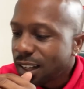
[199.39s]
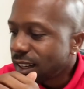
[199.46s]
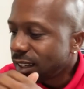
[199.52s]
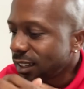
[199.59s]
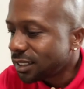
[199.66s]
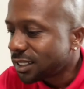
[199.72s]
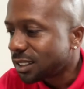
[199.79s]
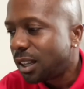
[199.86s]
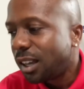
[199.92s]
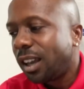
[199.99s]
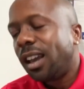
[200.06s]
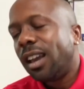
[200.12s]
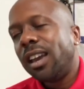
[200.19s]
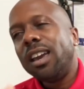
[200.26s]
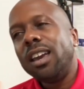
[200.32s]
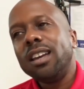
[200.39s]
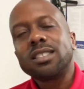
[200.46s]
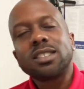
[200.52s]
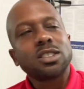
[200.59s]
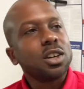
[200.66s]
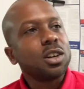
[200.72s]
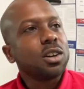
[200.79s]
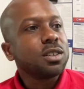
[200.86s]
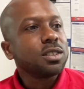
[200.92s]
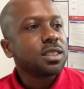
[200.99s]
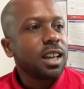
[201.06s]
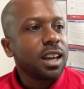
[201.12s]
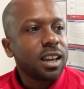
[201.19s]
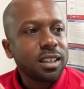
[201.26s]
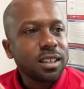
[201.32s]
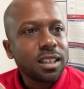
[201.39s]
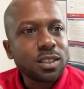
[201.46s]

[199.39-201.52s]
Now listen, it's Thursday,